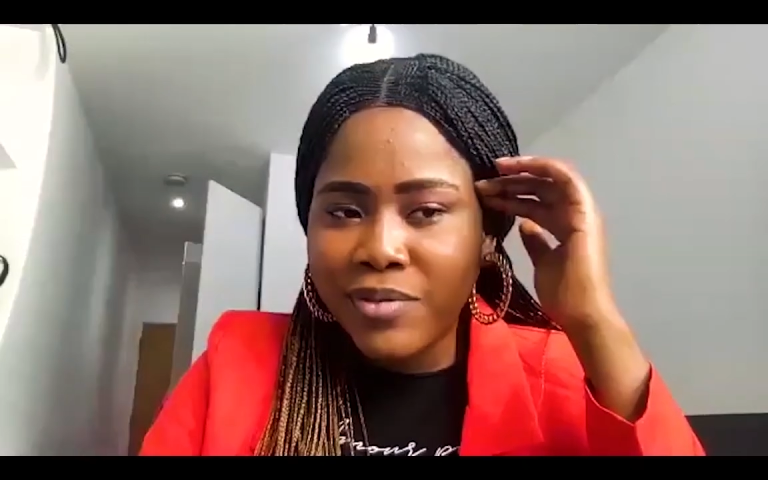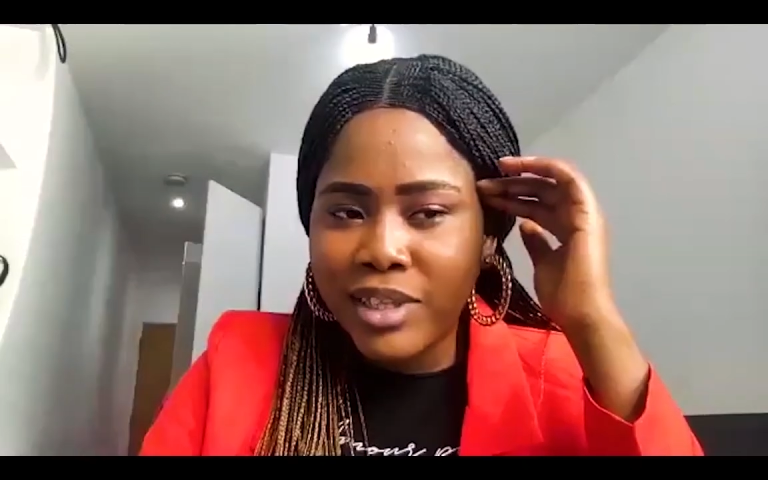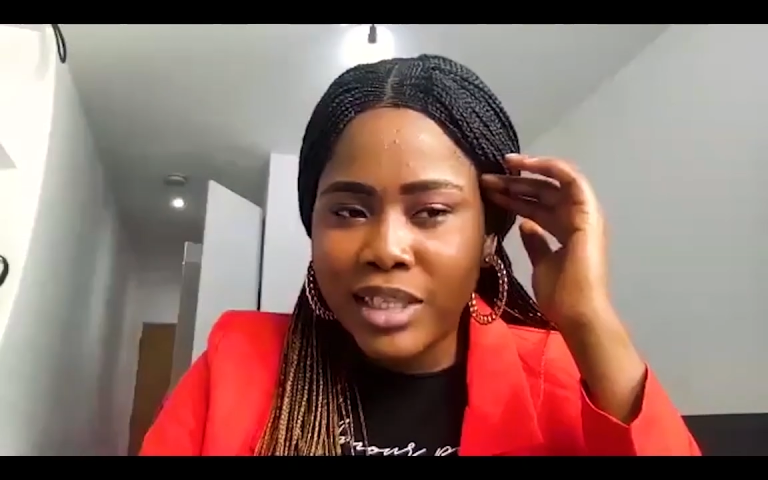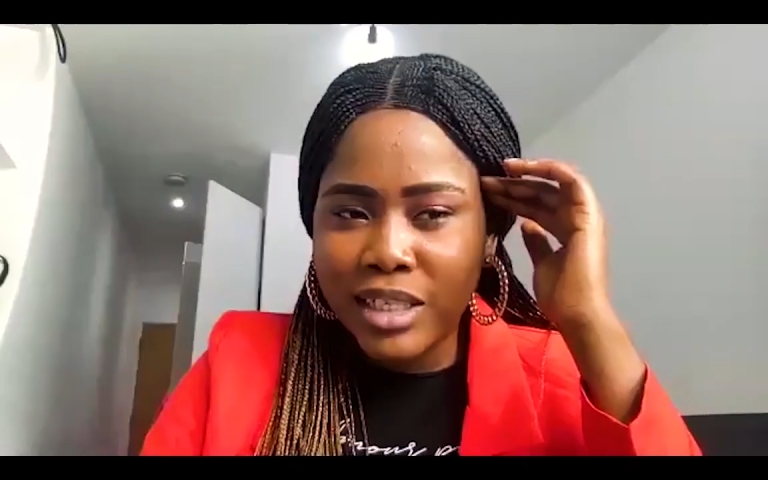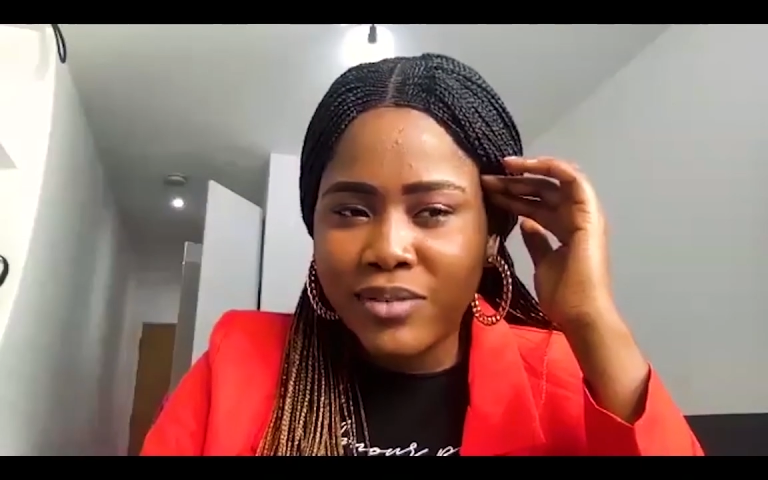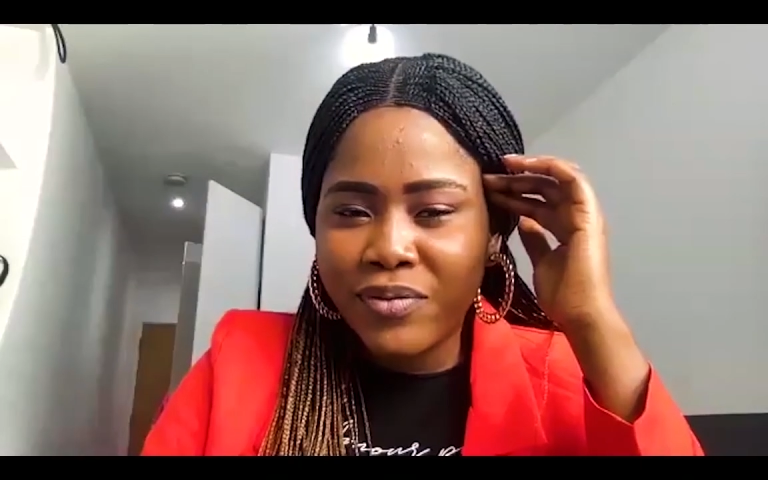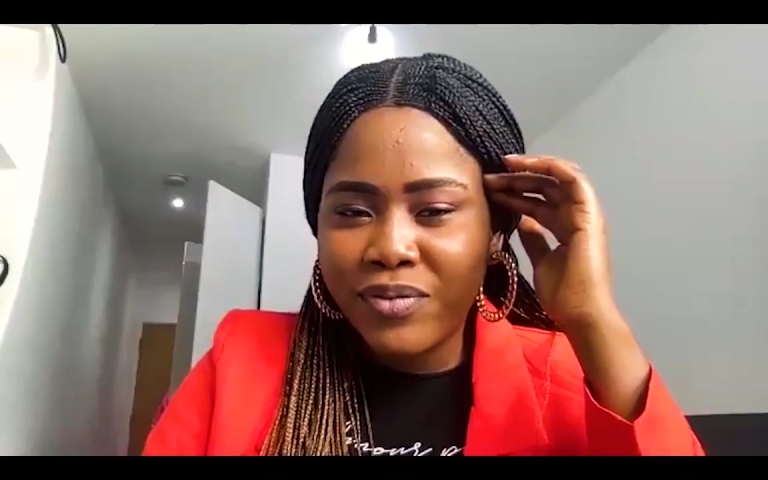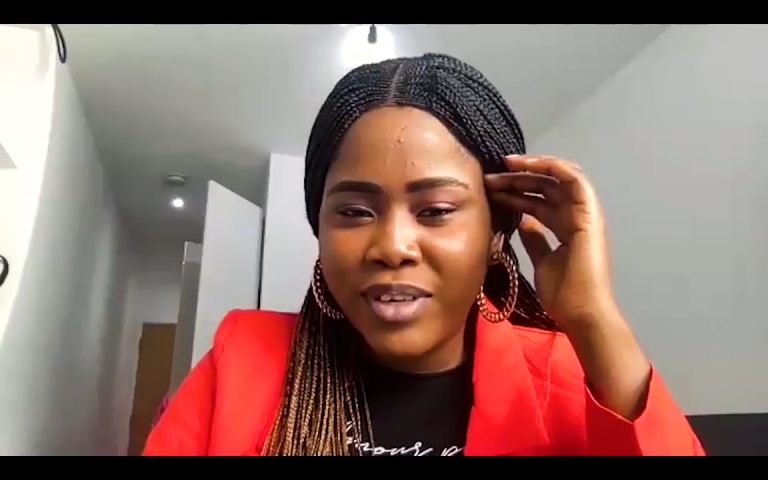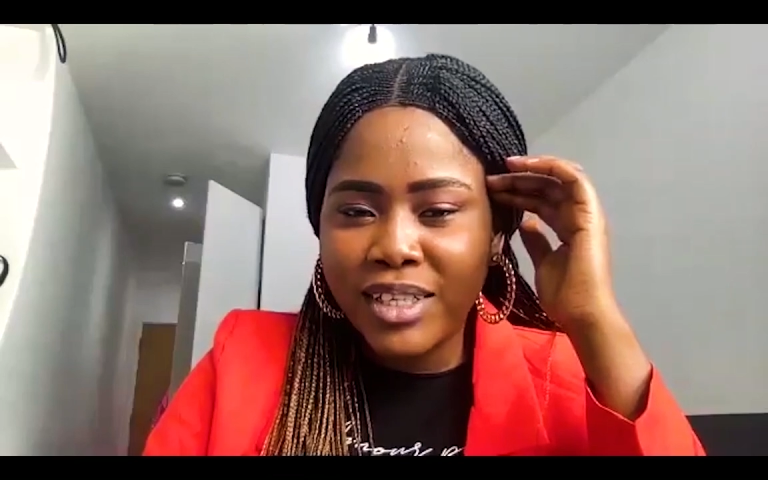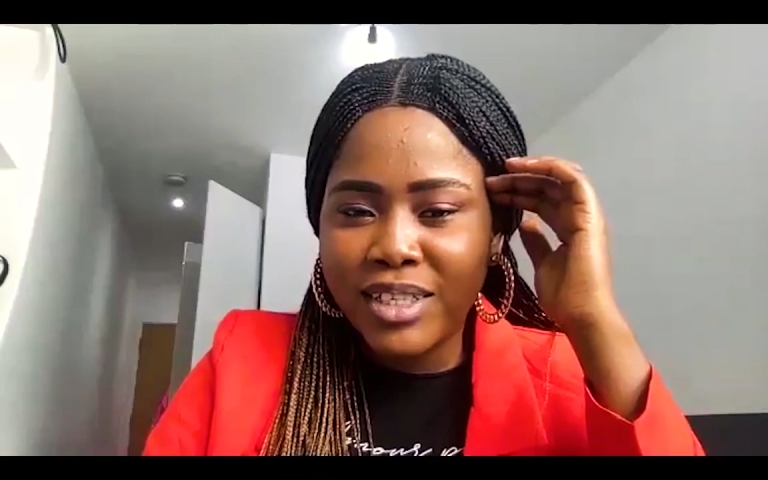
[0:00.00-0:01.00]
even the
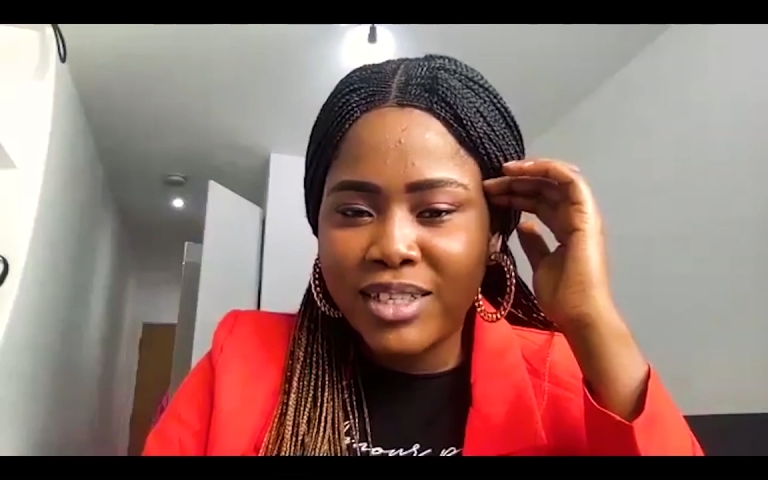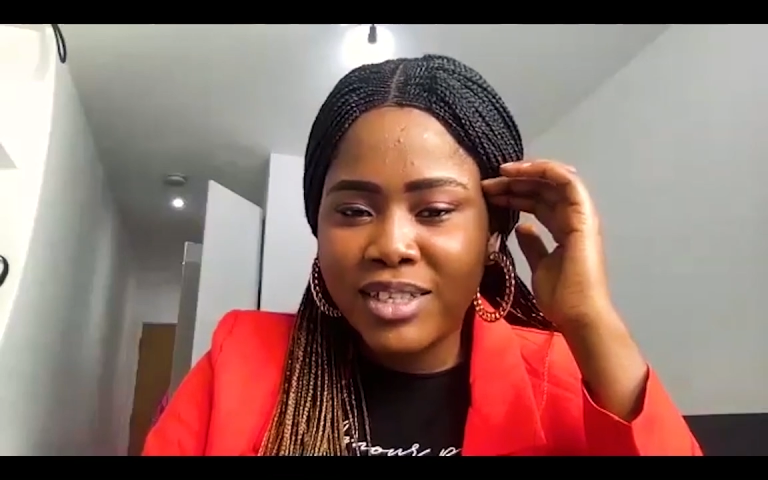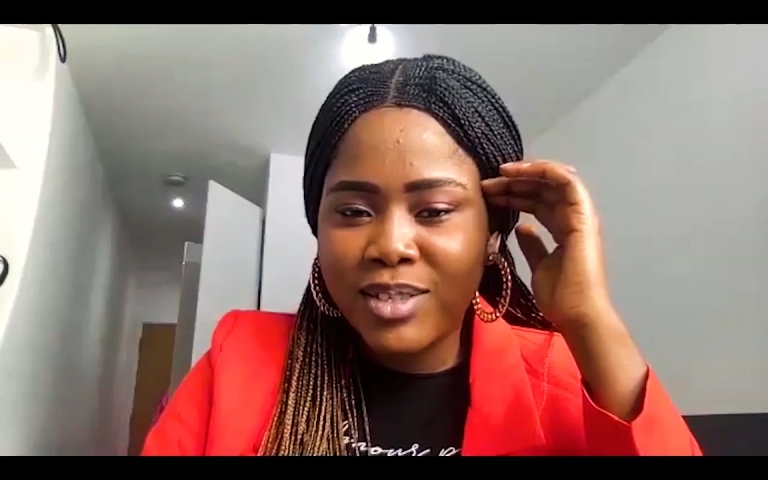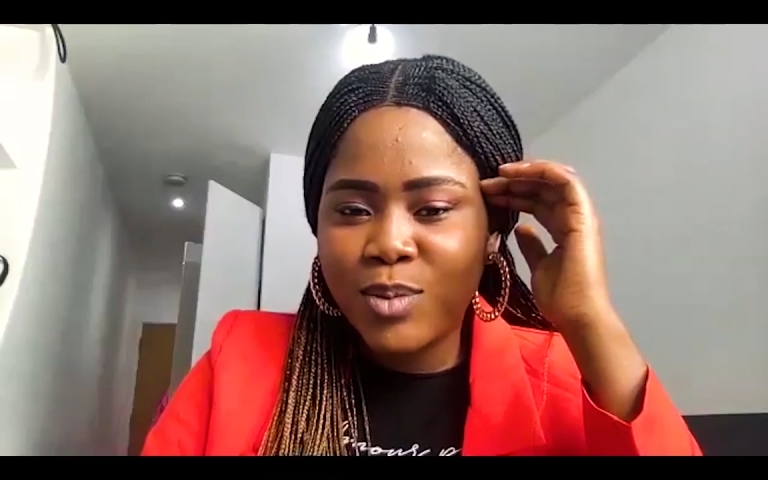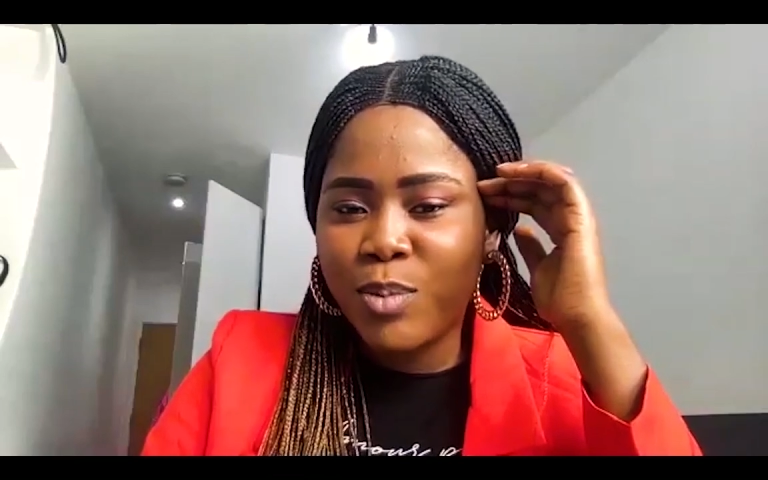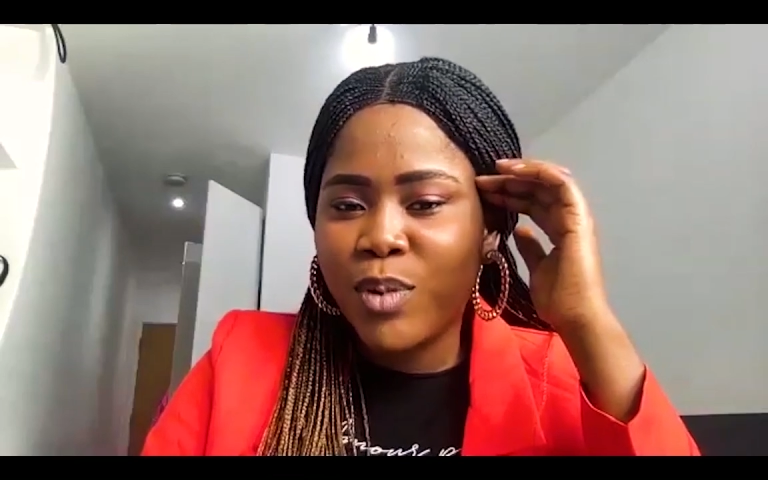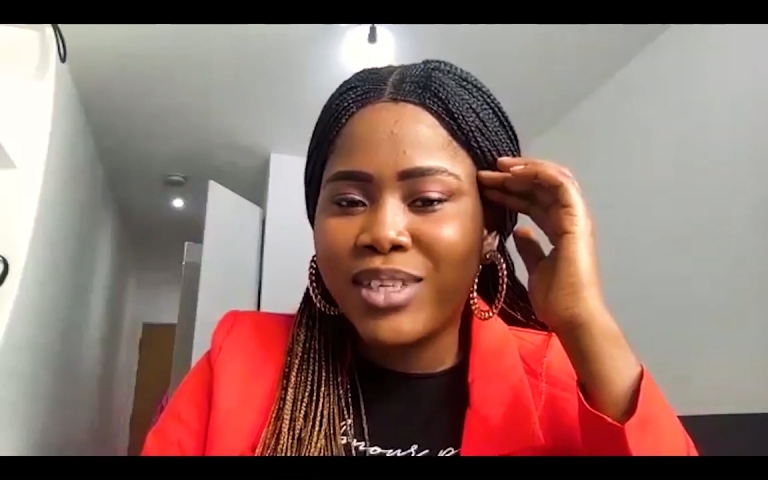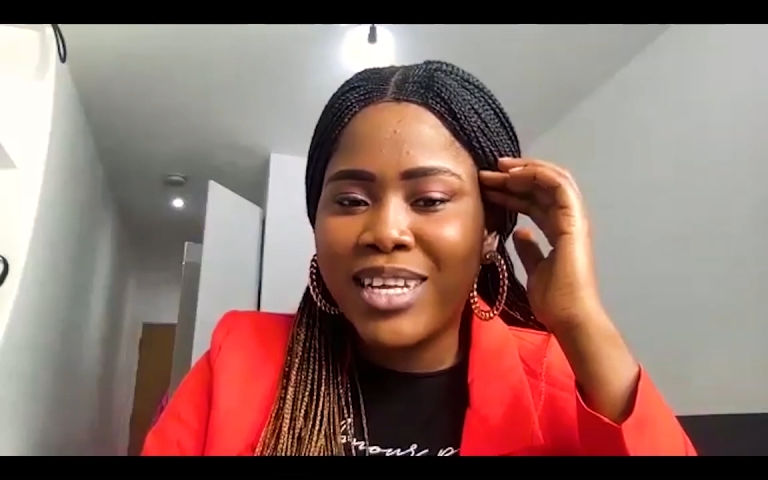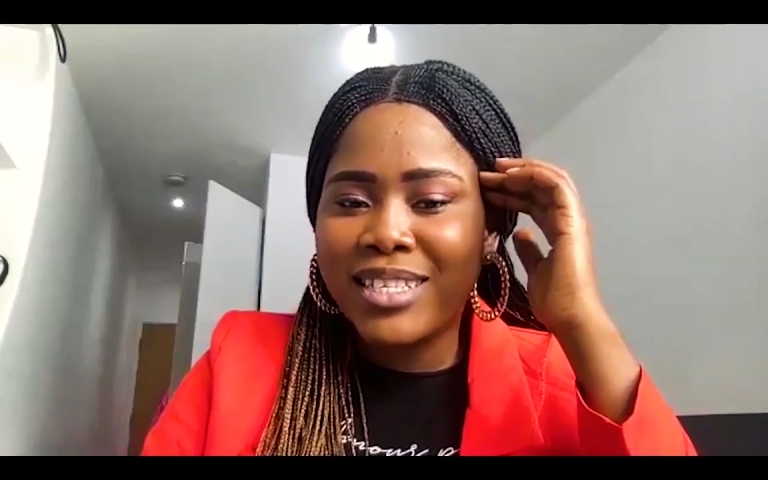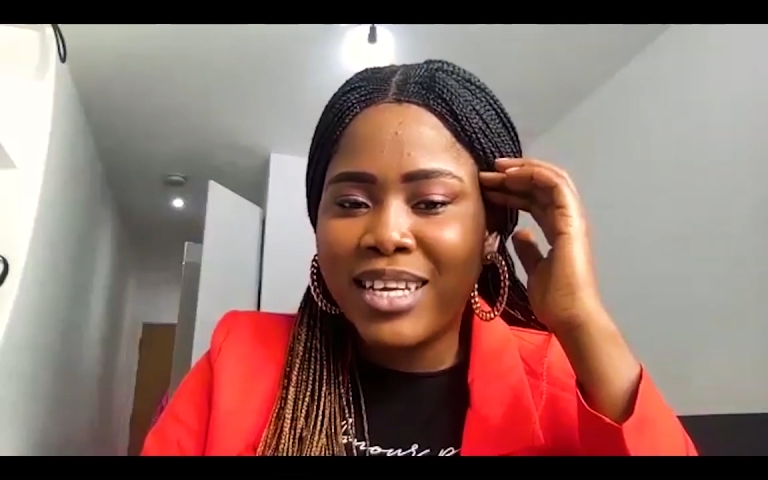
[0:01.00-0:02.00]
fees, to be
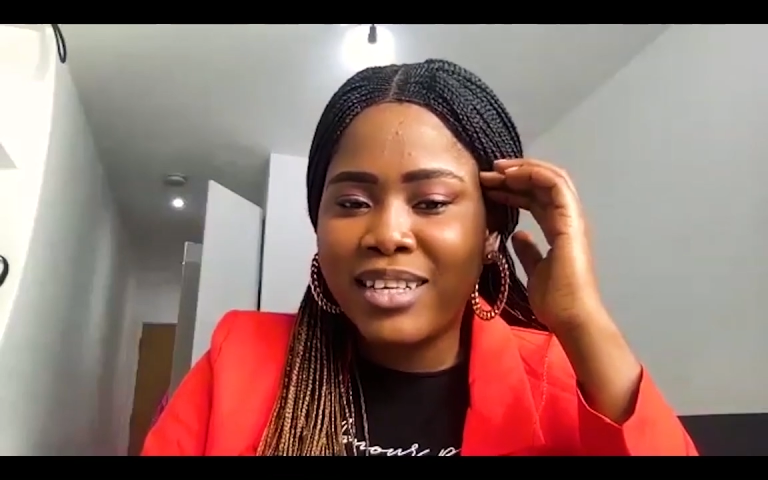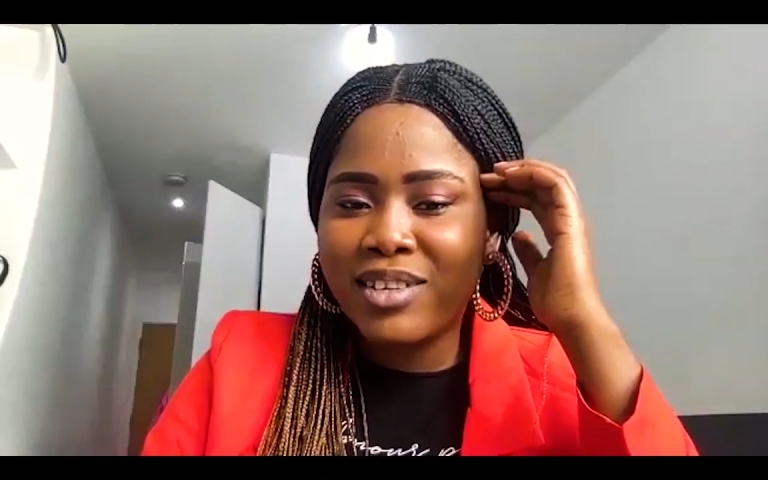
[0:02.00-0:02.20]
honest?